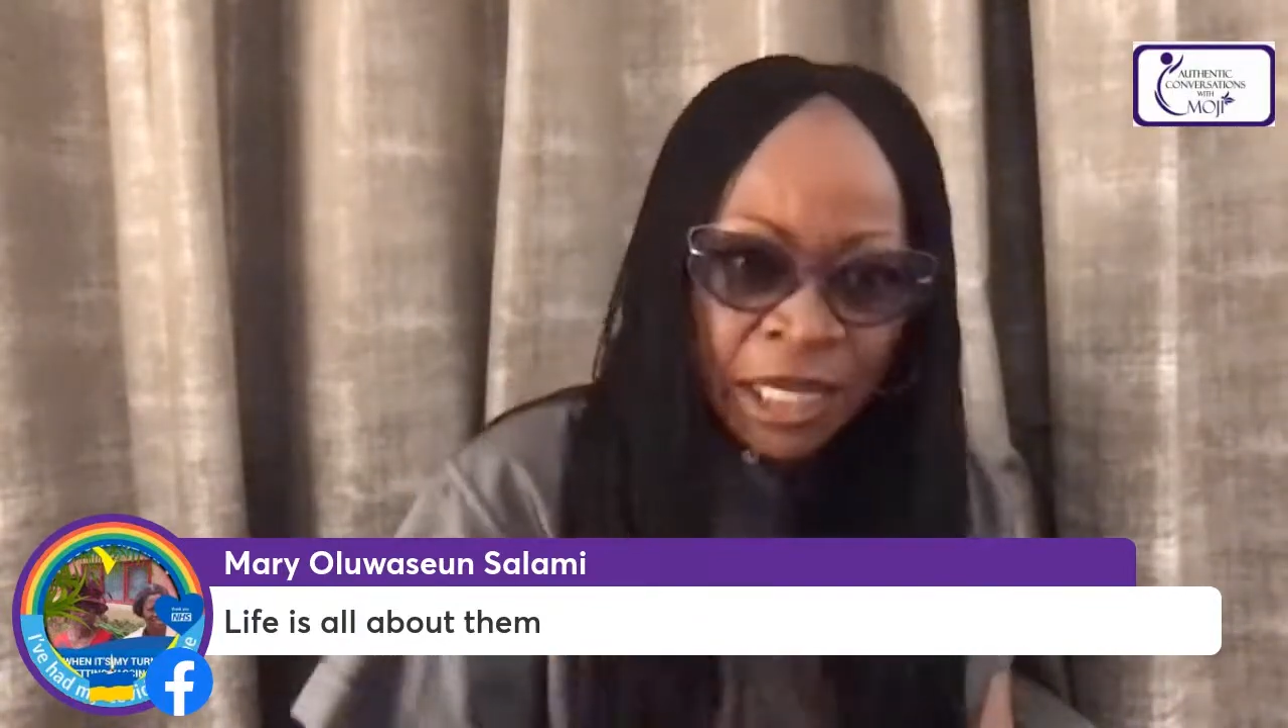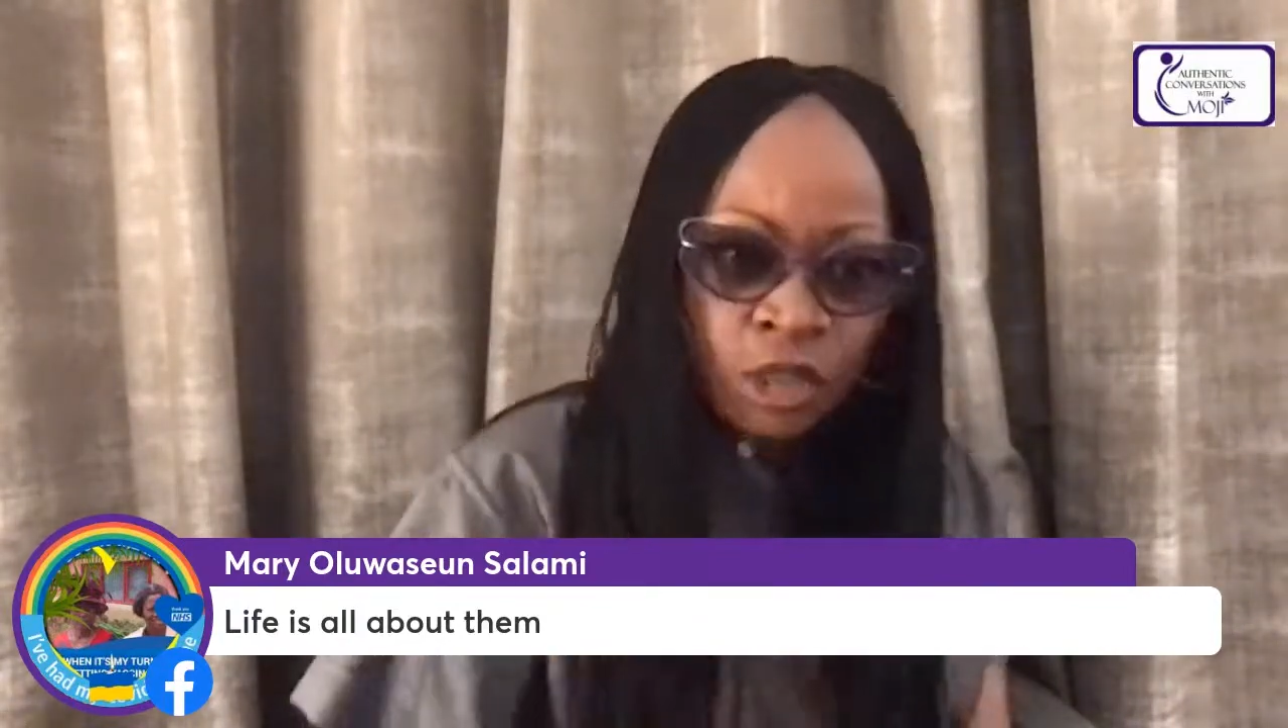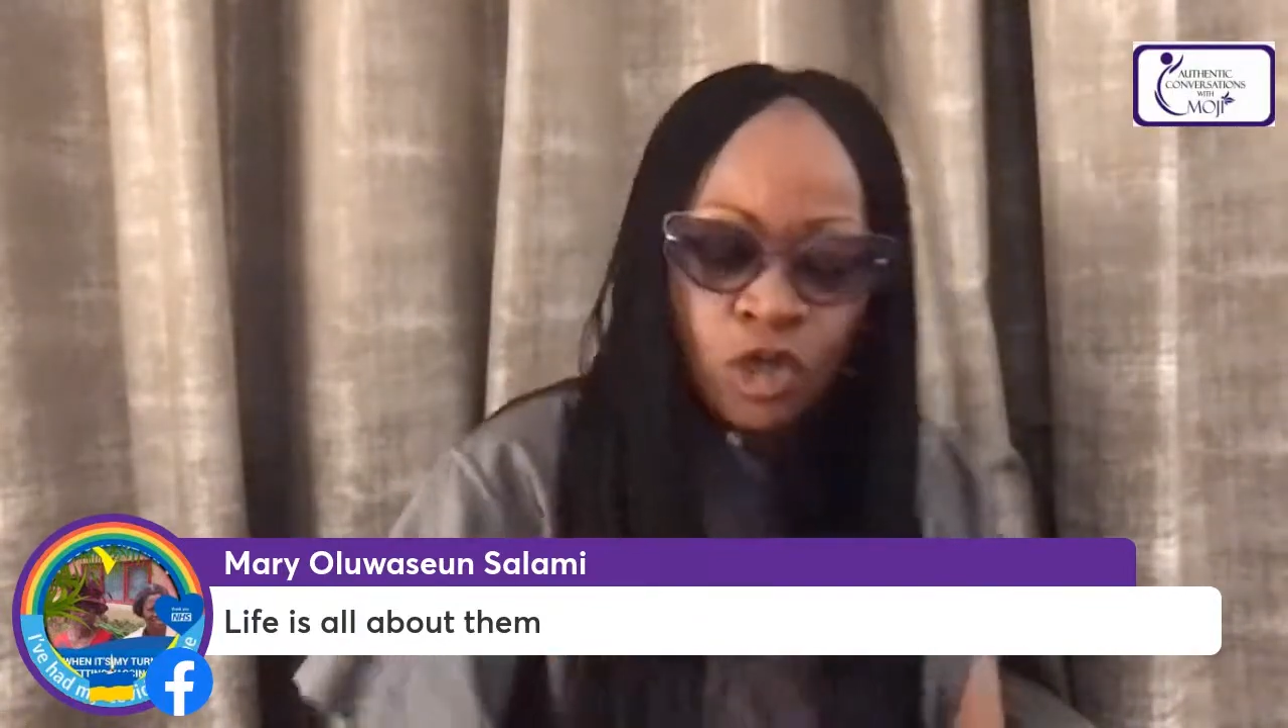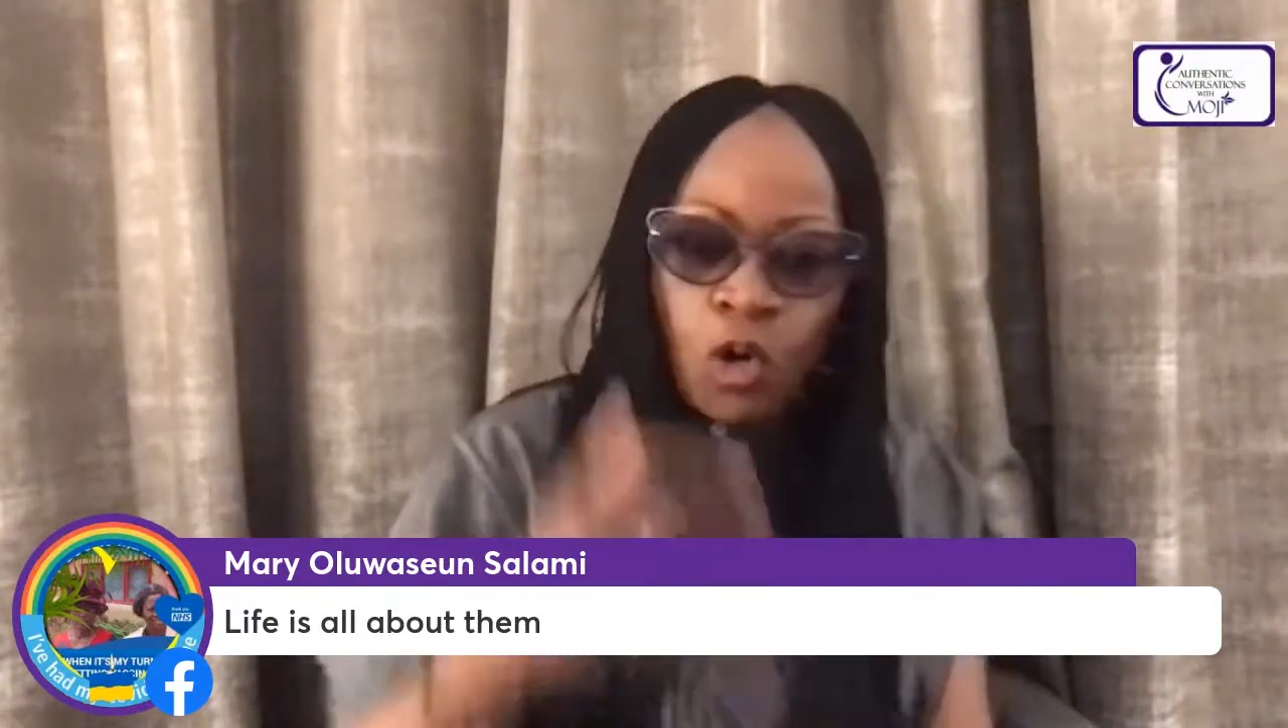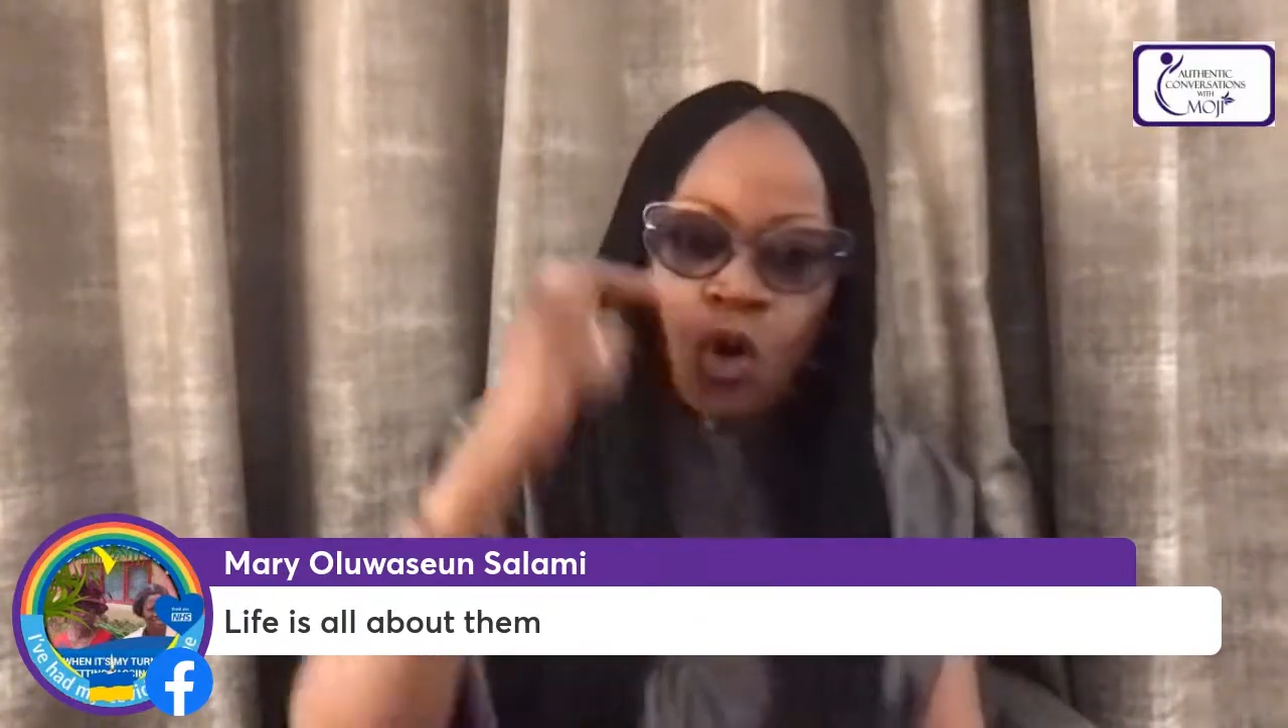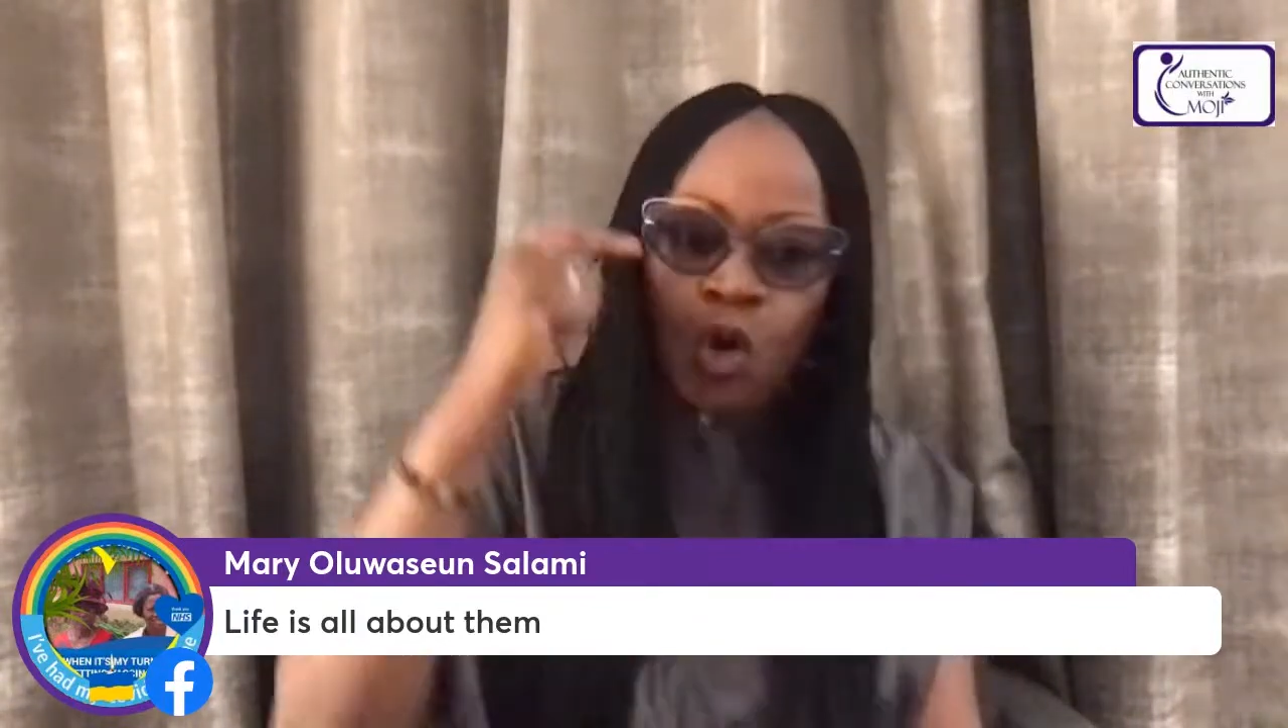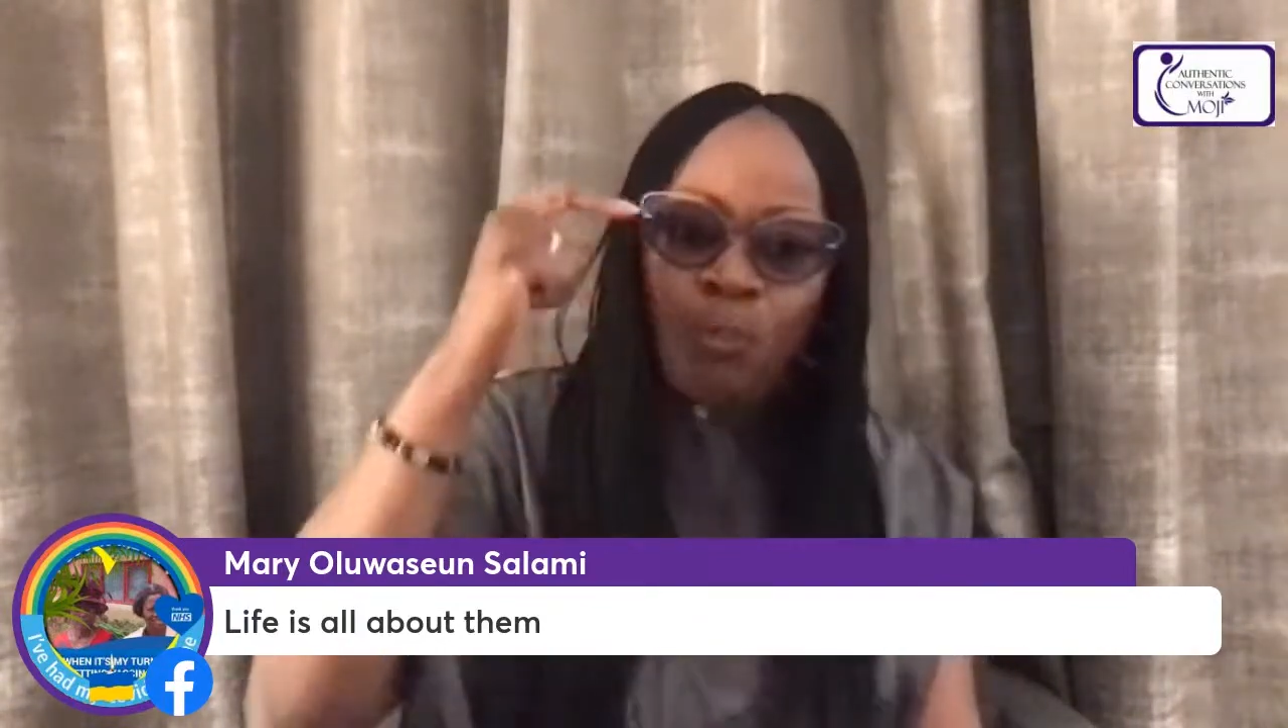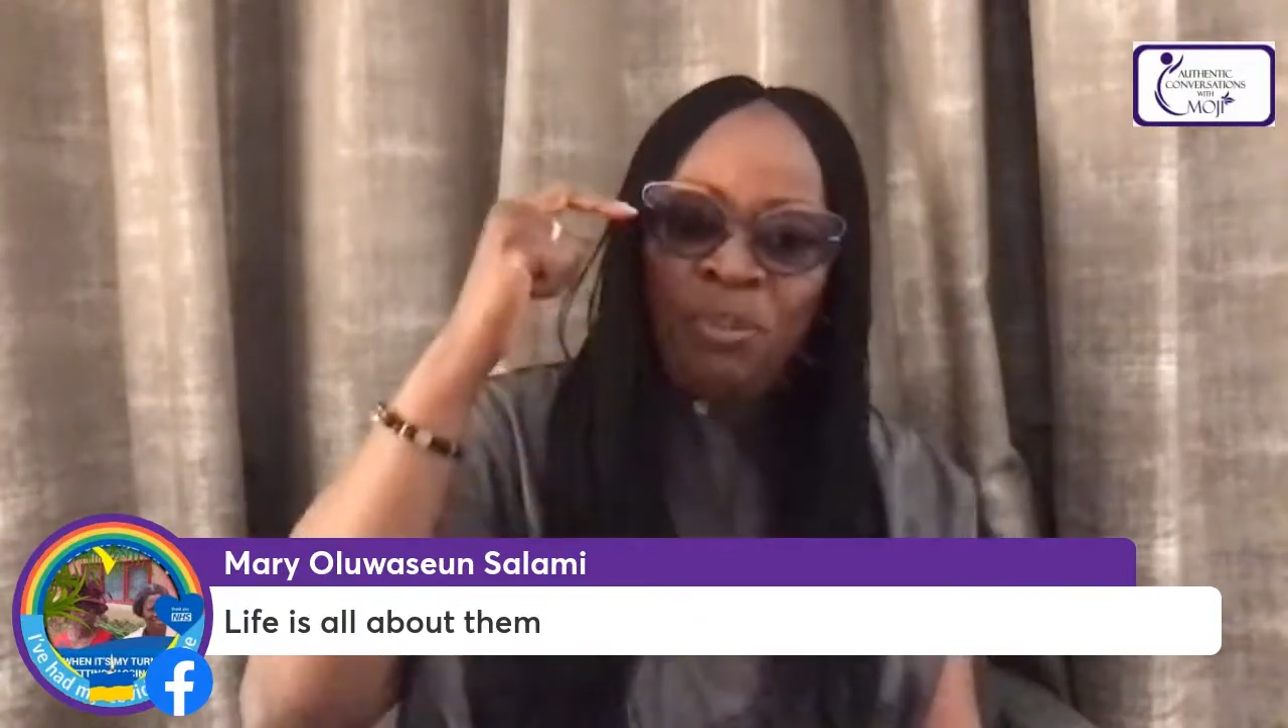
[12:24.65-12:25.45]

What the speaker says: your whole